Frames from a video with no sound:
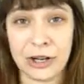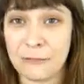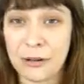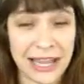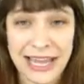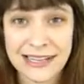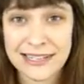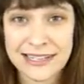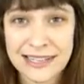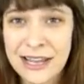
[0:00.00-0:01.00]
good
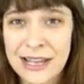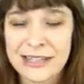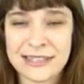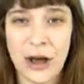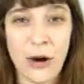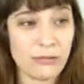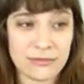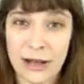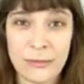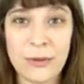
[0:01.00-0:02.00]
place, so
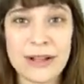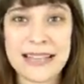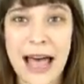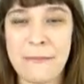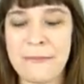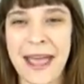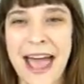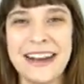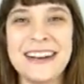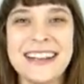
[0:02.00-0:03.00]
tell me what's up.
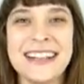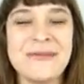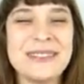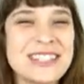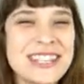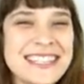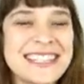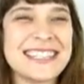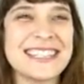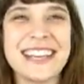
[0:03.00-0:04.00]
And it was
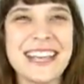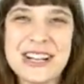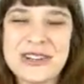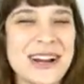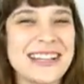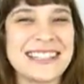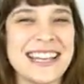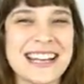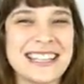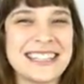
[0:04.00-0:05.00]
just
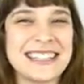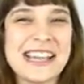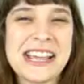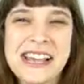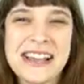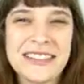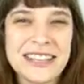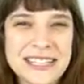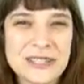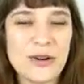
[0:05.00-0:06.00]
interesting to see
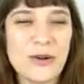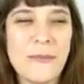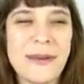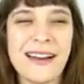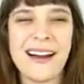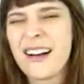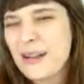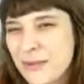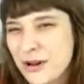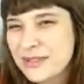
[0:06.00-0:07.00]
these two women
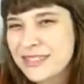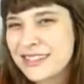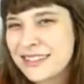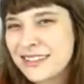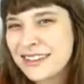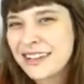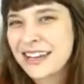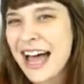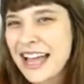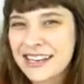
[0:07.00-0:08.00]
almost
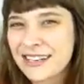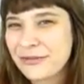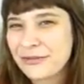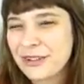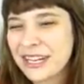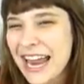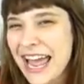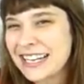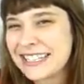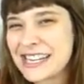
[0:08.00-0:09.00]
kind of
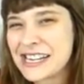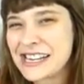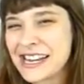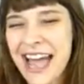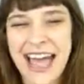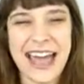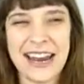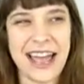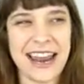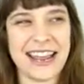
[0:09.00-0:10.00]
connecting.
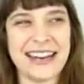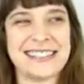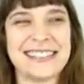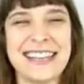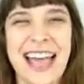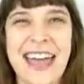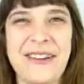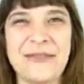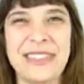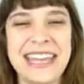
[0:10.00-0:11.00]
I, I, it's, I
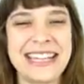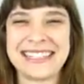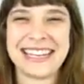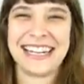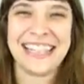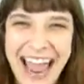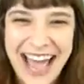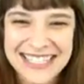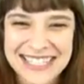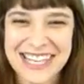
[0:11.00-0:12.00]
don't think it's gonna
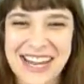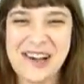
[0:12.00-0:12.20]
last